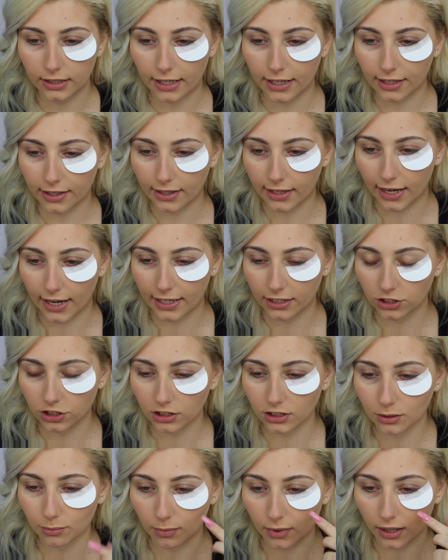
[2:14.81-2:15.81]
it
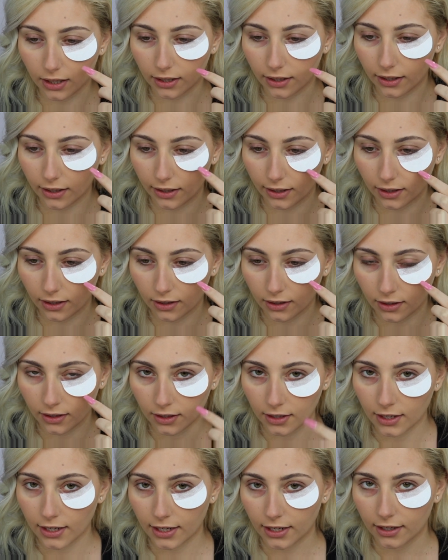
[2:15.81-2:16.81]
catches my
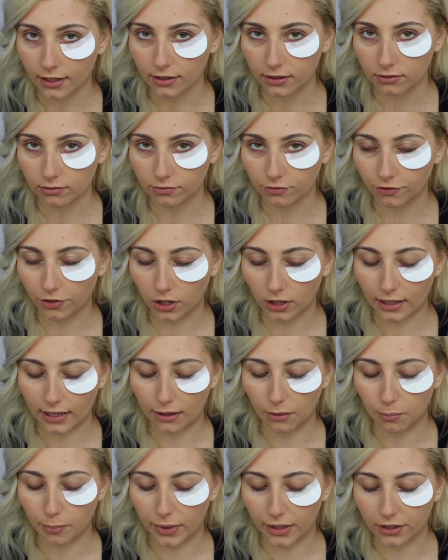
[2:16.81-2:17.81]

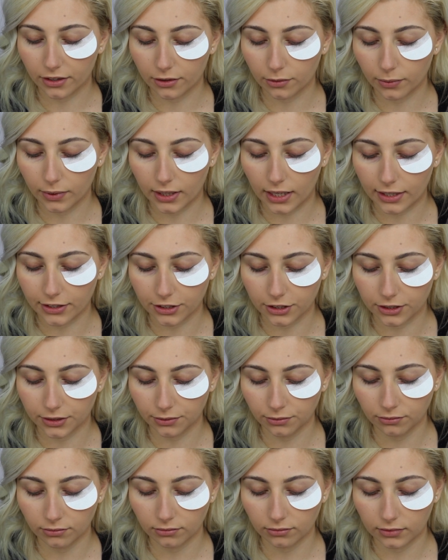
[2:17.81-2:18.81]
fallout better when I
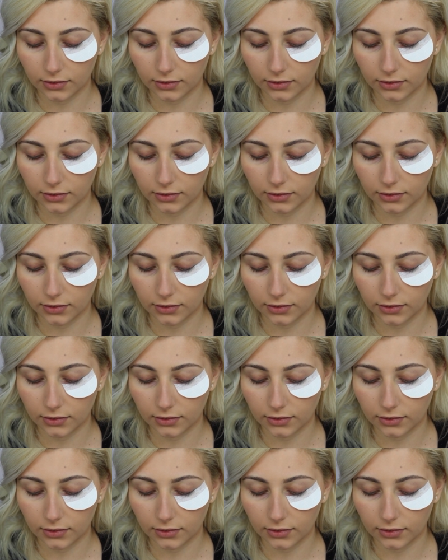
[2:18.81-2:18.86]
don't.